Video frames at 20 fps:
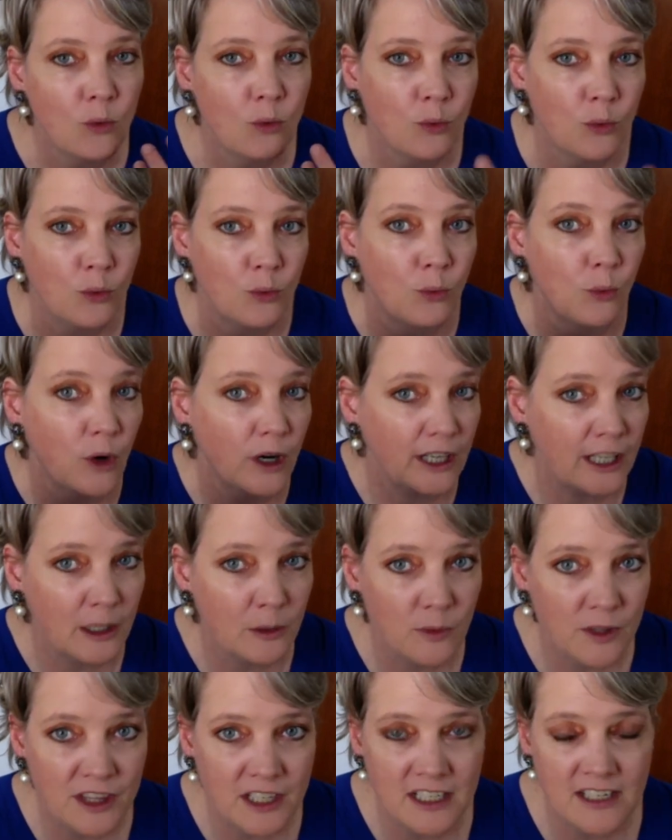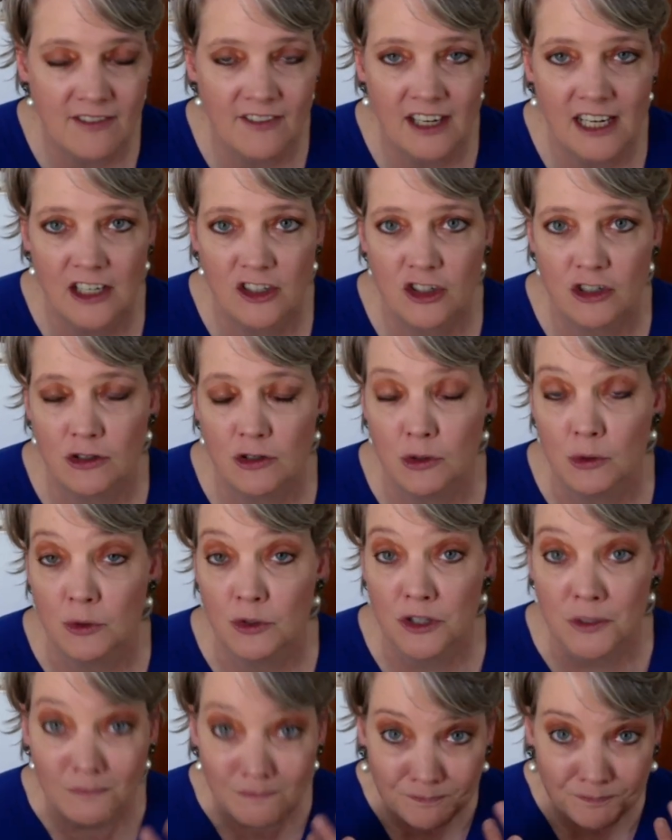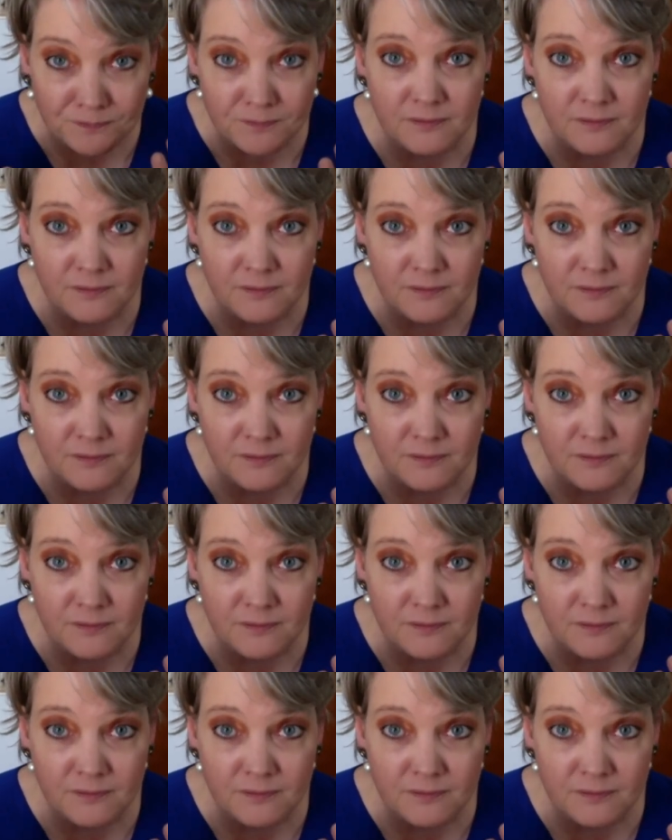working with the divination tools,